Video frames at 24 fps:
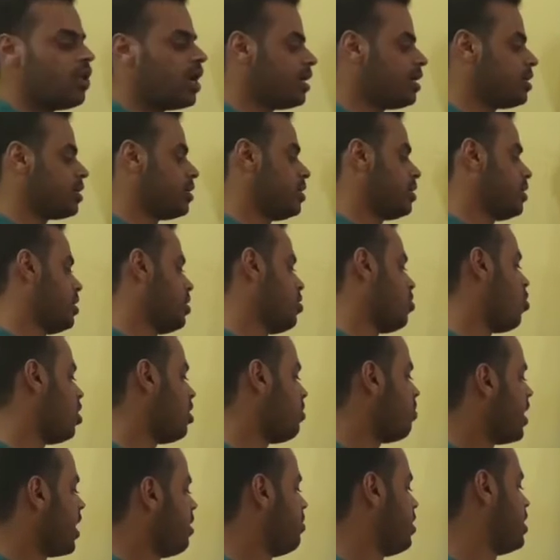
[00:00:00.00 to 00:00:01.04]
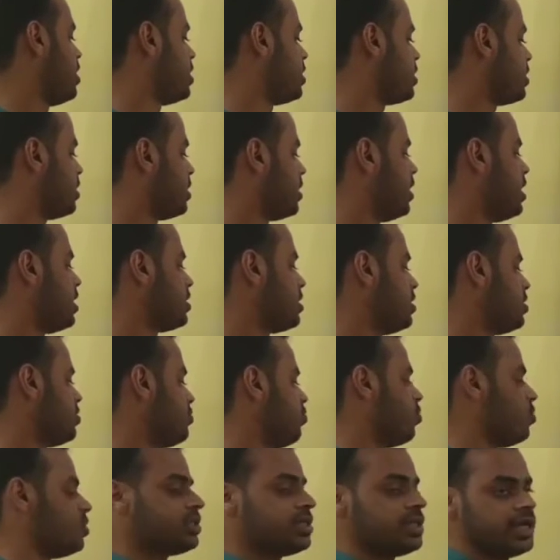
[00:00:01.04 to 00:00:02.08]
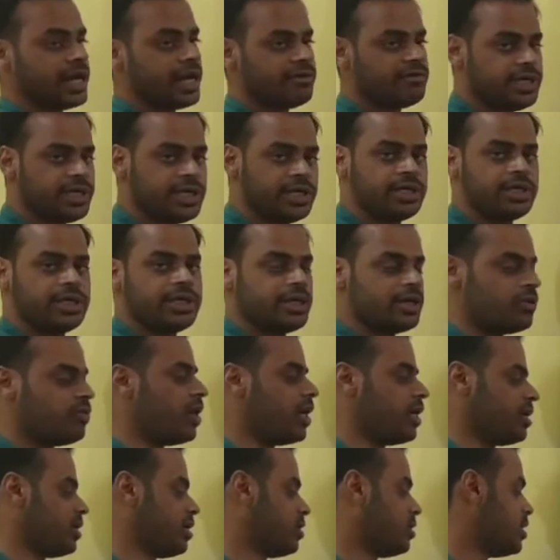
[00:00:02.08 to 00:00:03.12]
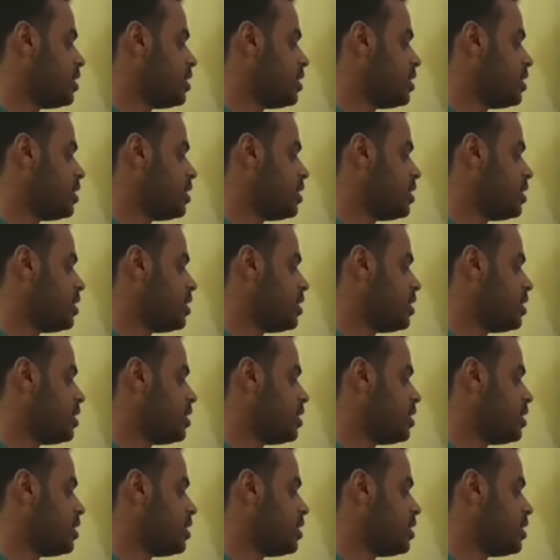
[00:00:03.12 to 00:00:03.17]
what all parameters does this force gravity require?